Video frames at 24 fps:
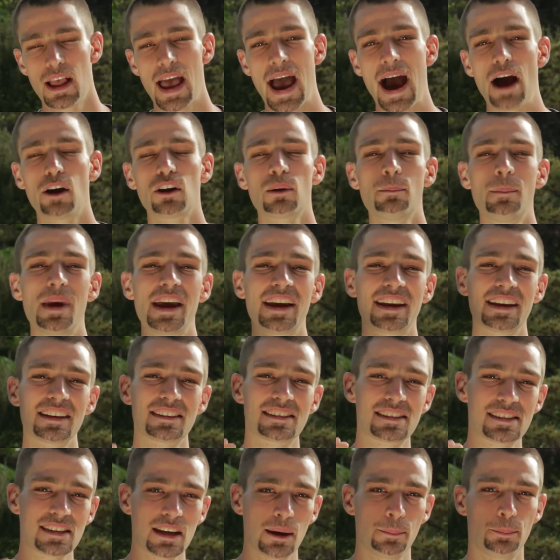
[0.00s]
How to make it
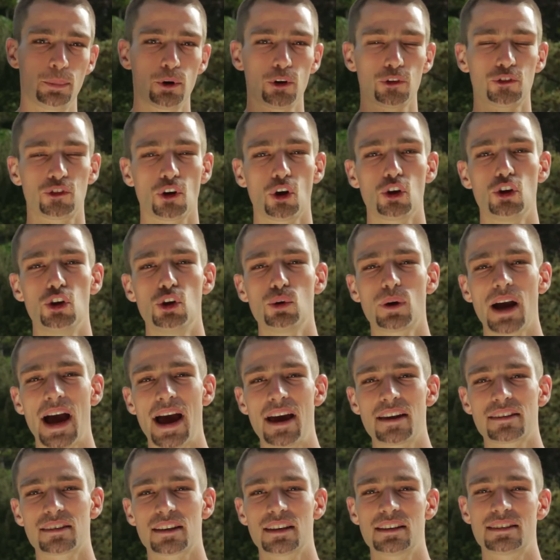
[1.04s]
simple so you
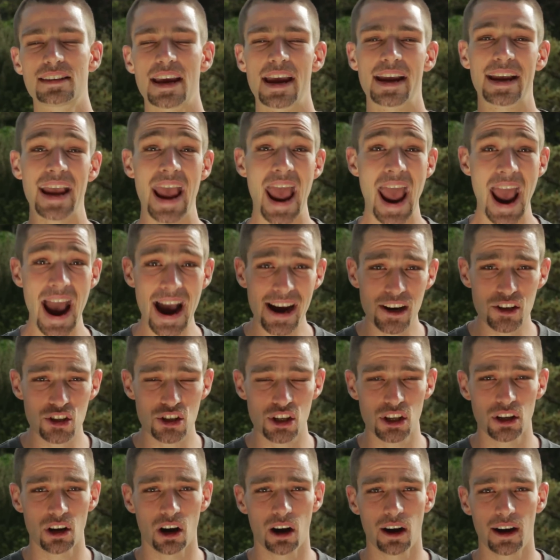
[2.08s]
guys can take
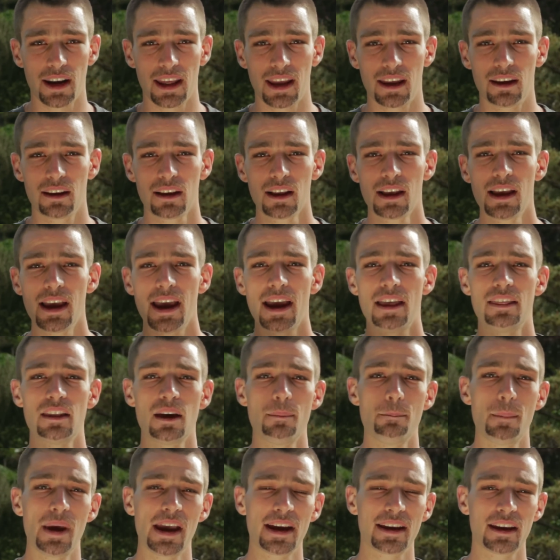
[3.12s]
action on it and
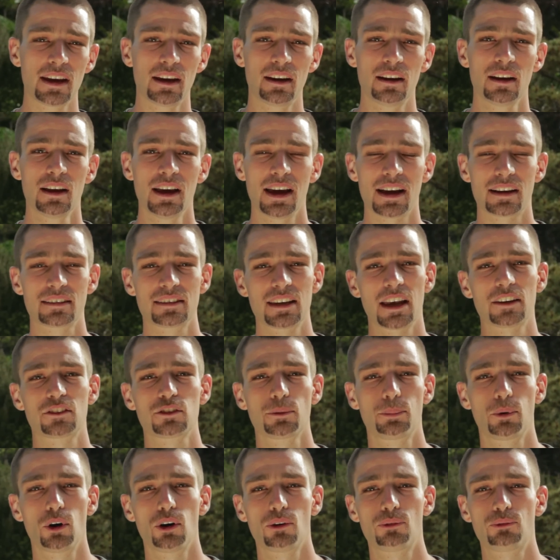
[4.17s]
then make it
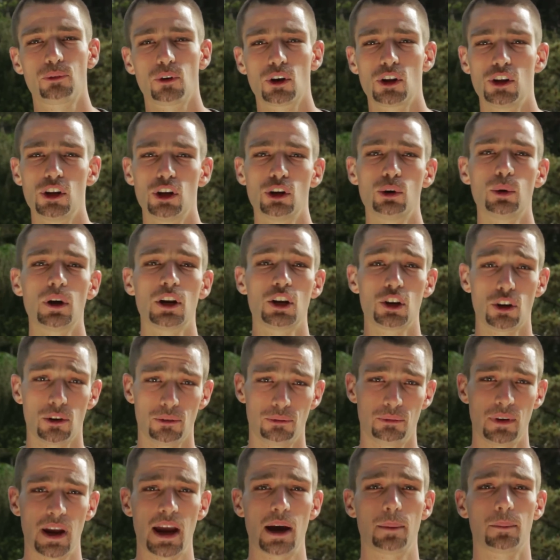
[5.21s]
accessible for you and your
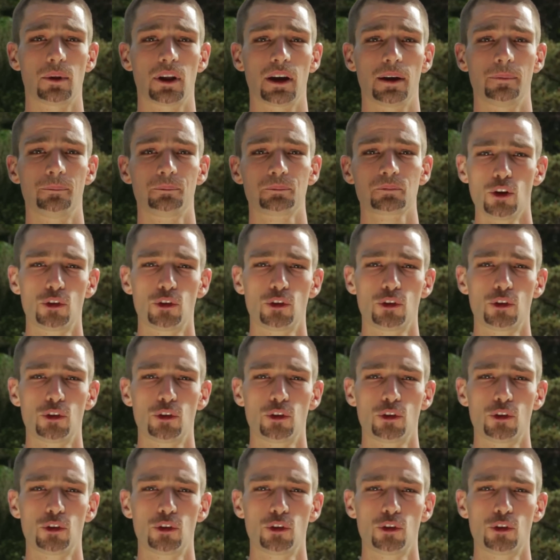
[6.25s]
family.